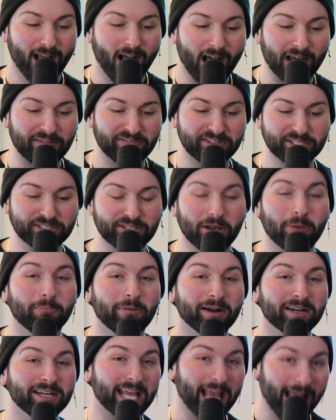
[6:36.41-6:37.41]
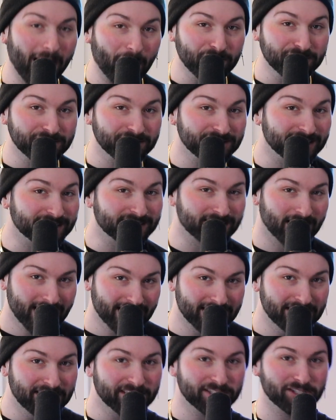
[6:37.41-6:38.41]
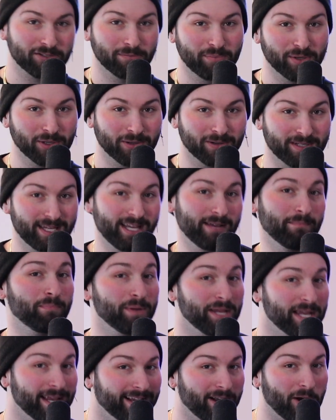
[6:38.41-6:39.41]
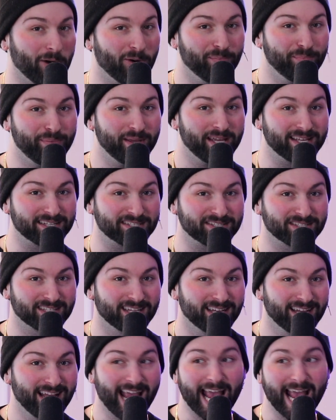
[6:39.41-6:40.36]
of somebody else's disability, being obese,